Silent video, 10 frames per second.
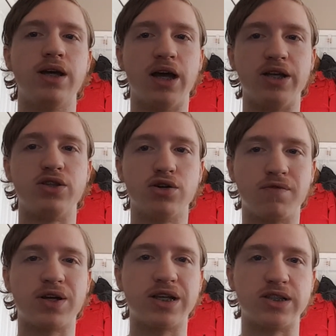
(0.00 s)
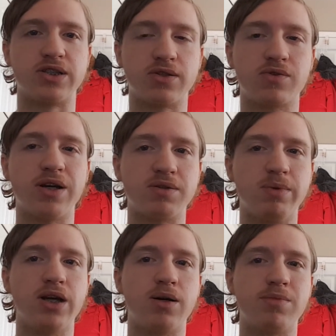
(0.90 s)
And don't forget to subscribe to
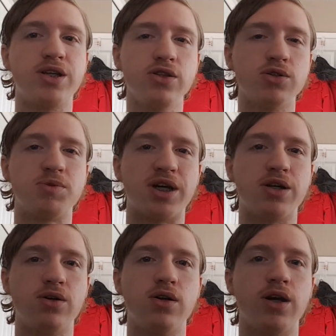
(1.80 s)
me on my YouTube channel.